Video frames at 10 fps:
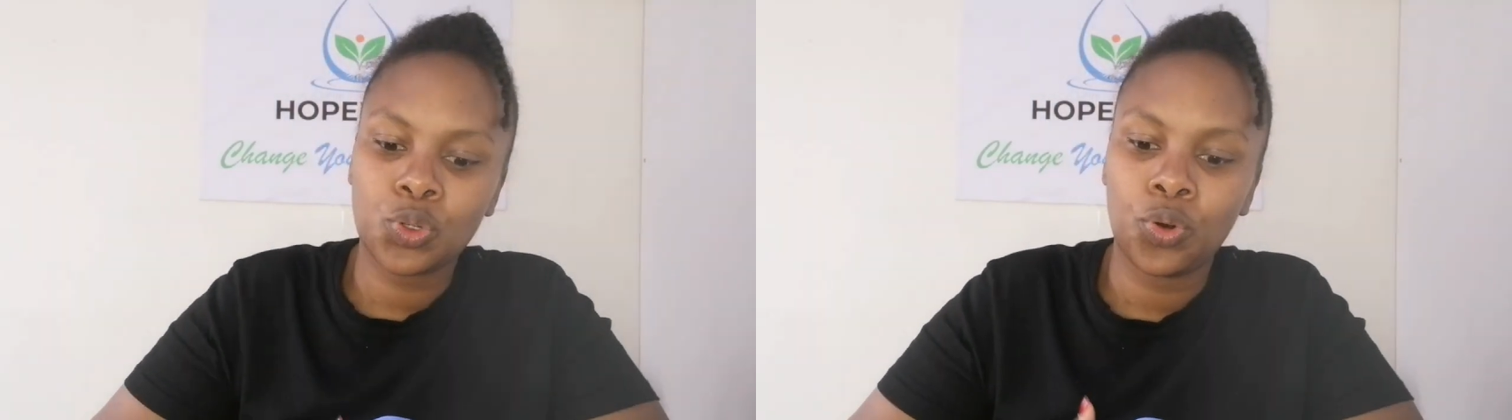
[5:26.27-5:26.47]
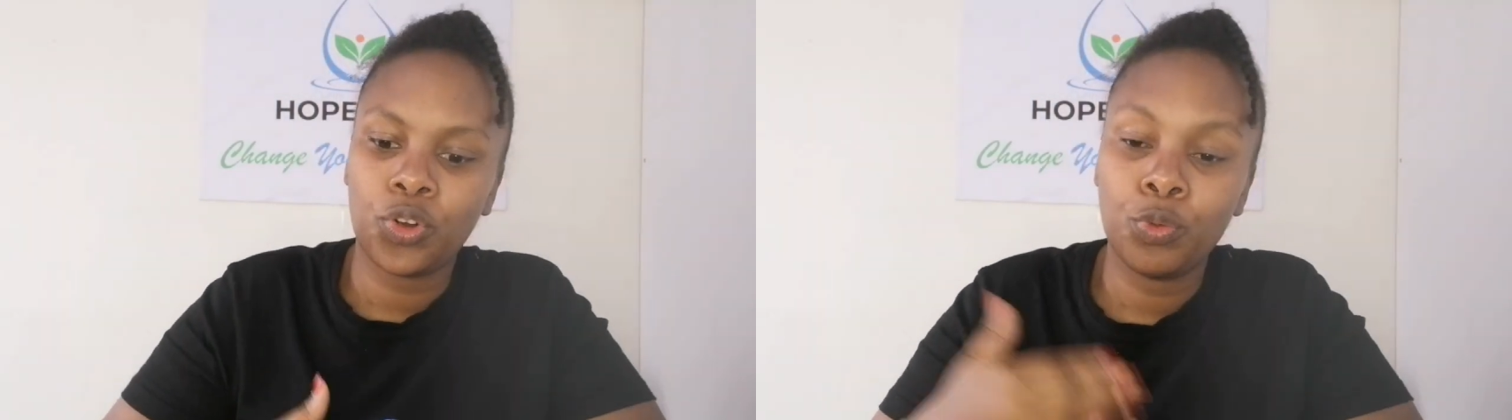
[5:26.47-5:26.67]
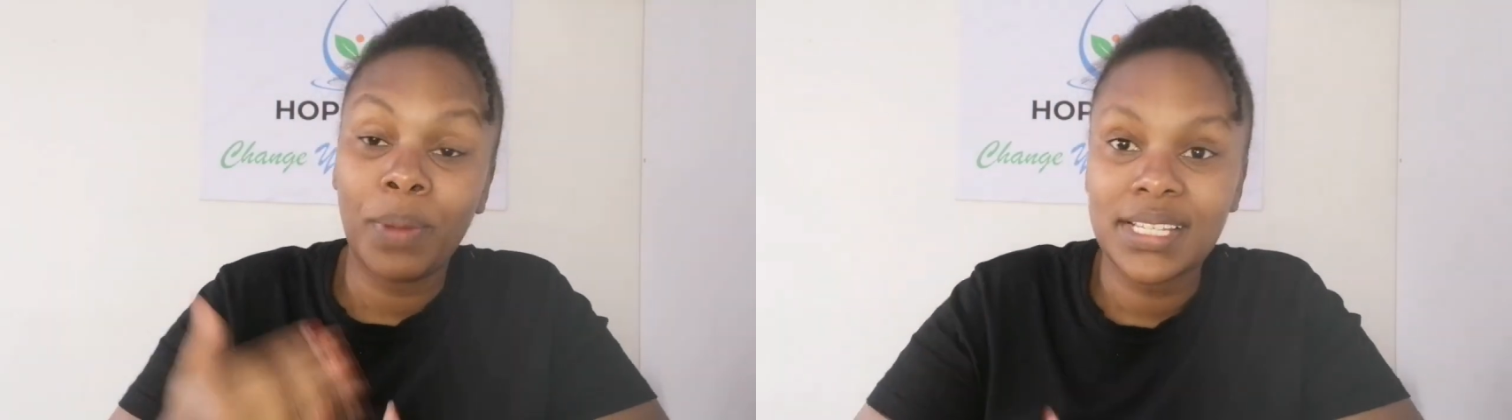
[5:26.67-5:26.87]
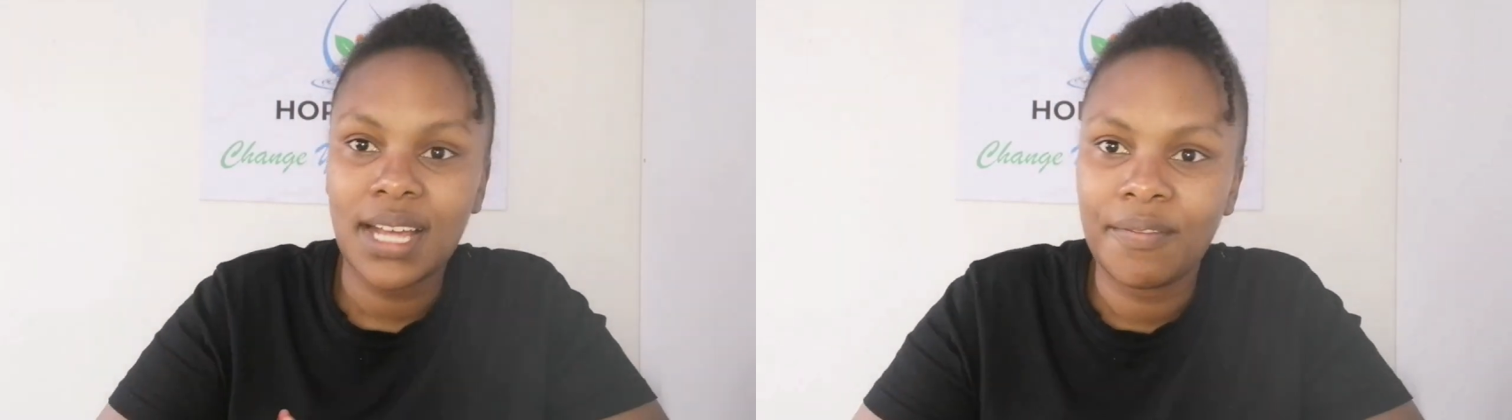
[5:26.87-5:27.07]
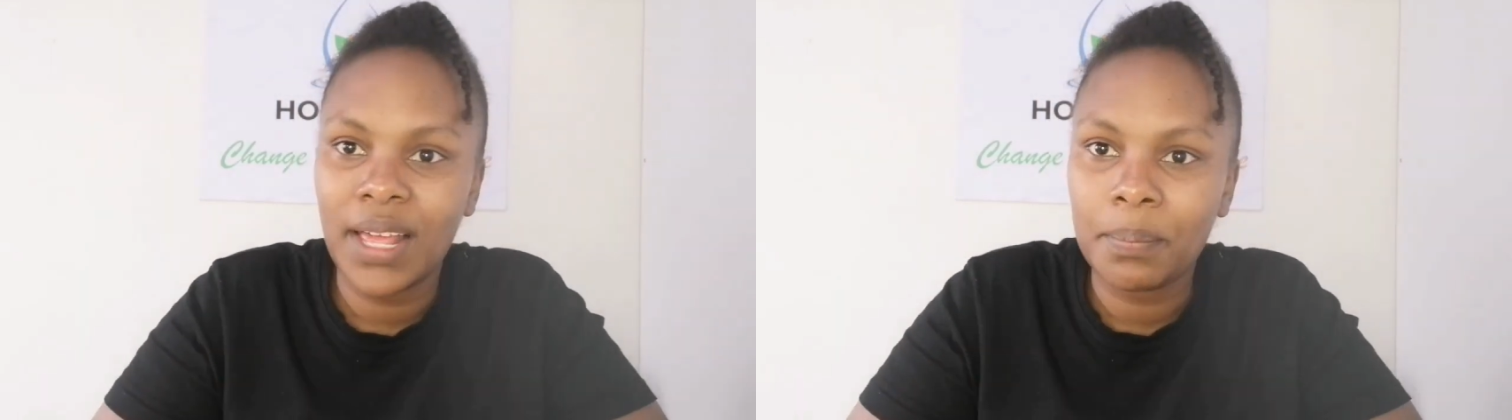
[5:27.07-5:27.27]
So you
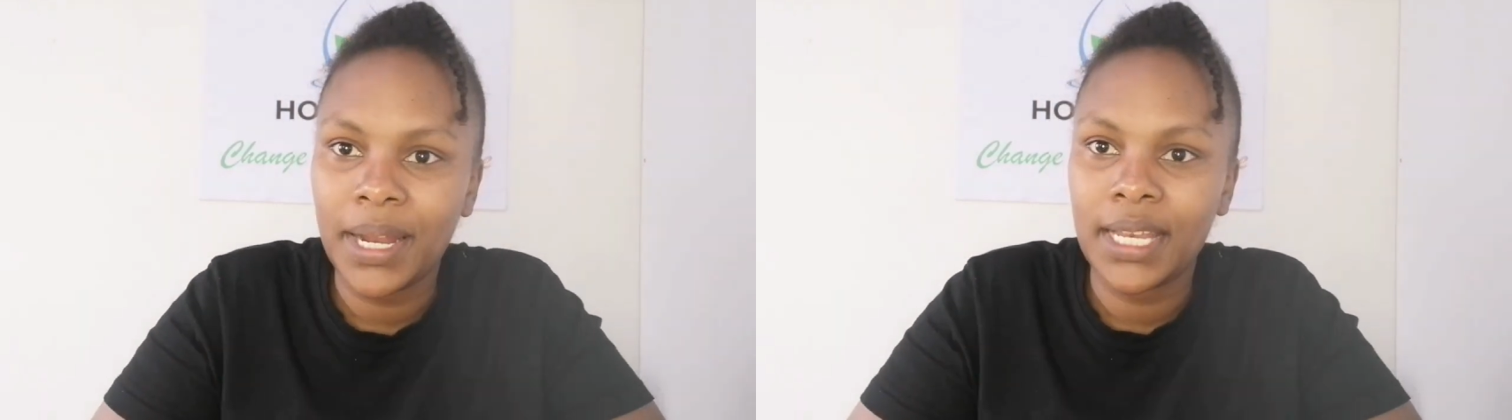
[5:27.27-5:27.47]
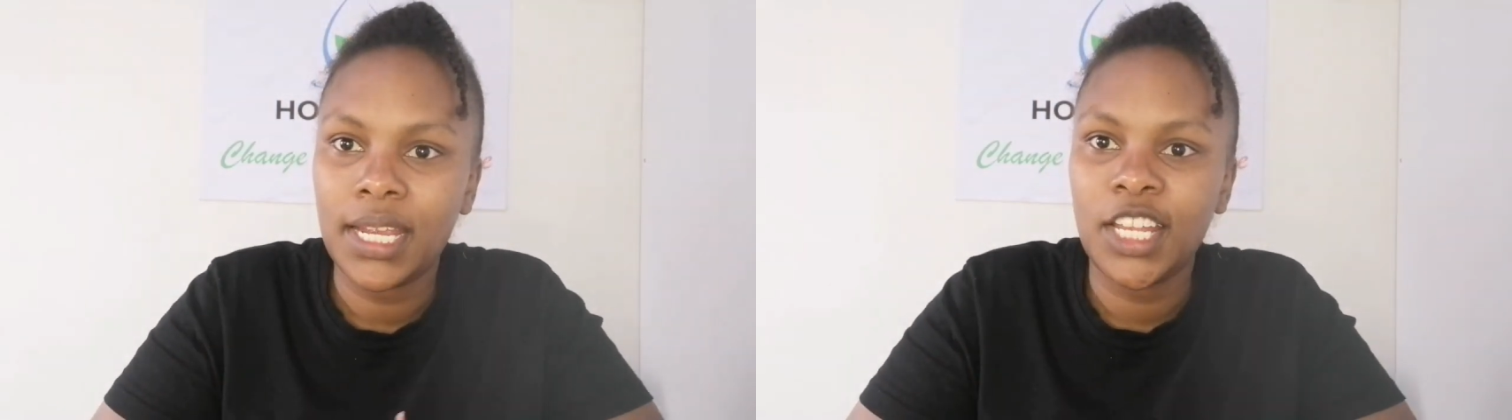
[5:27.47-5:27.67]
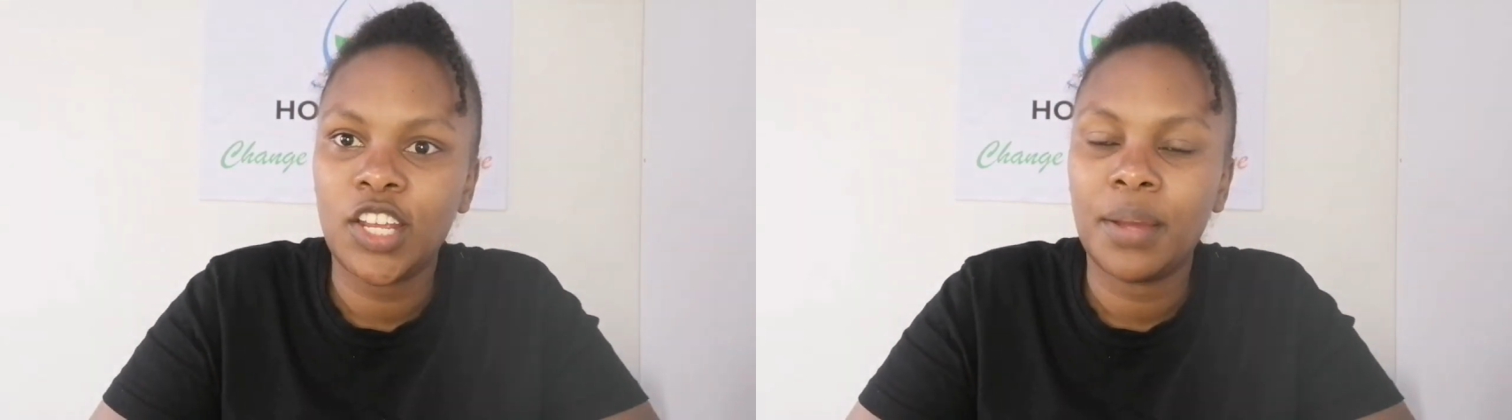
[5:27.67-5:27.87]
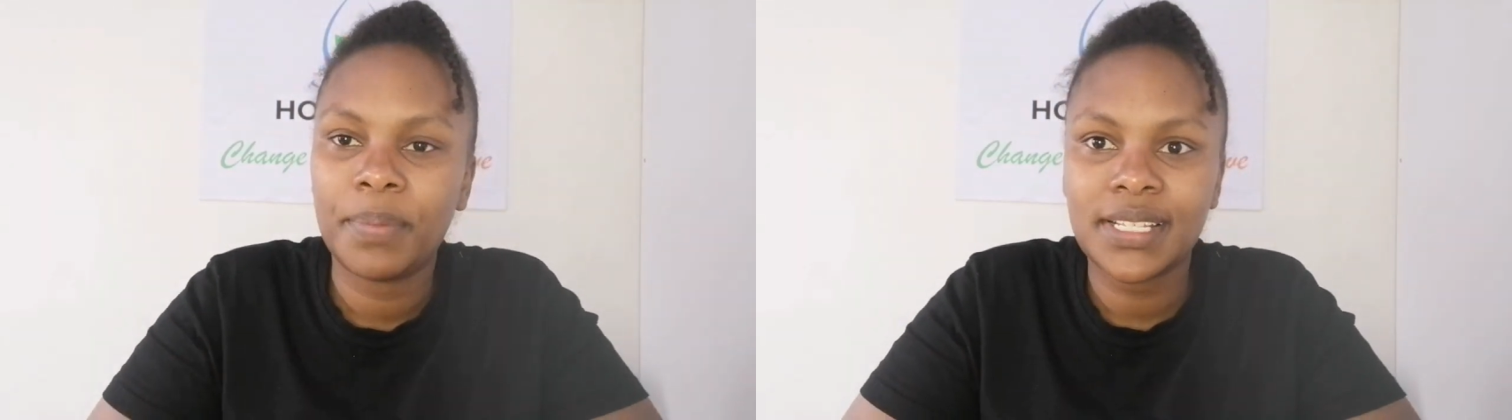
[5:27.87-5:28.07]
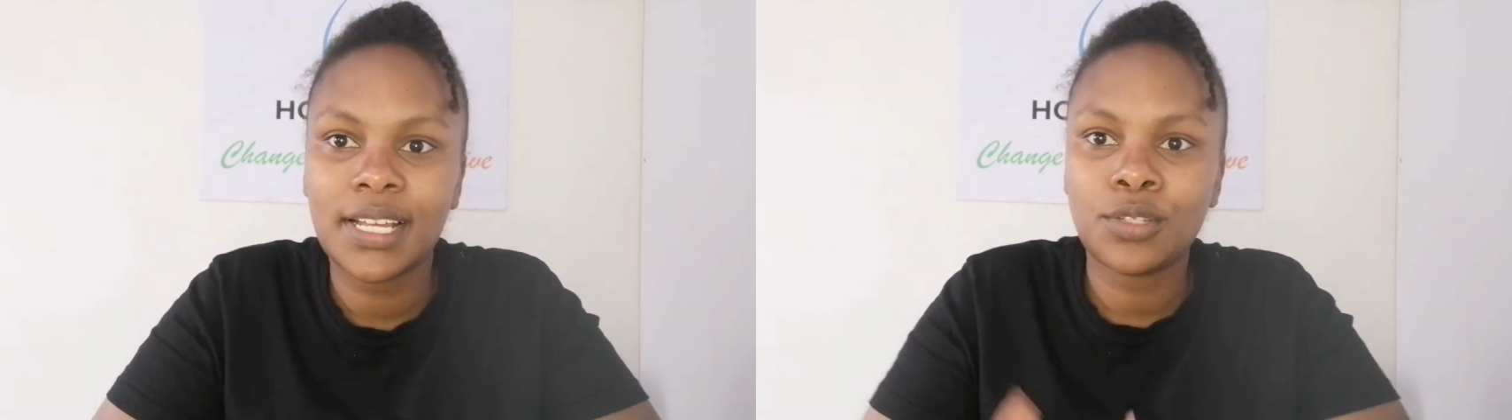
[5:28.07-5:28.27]
must have that money in your
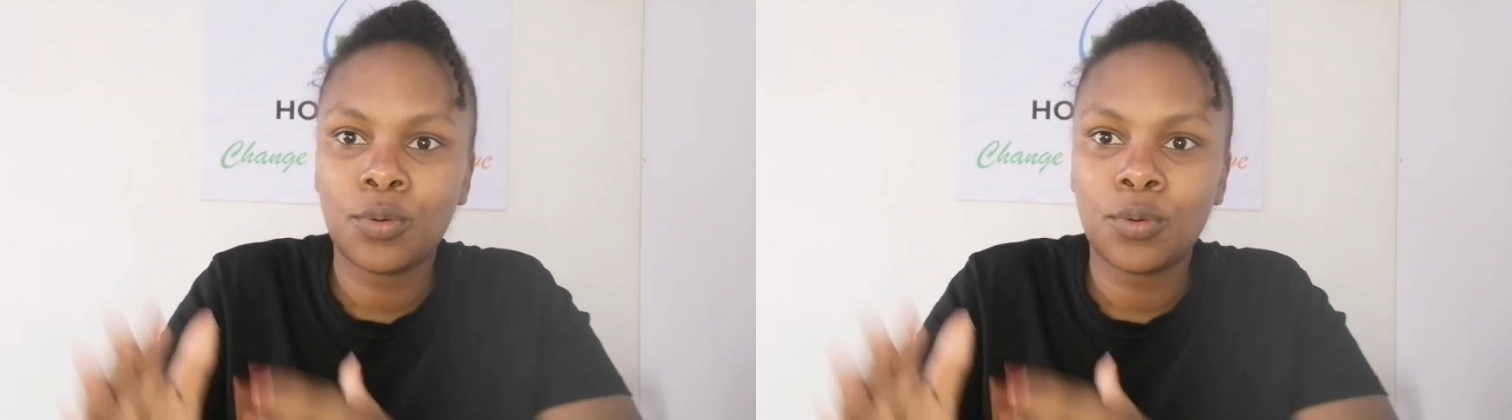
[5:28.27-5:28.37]
M-Pesa.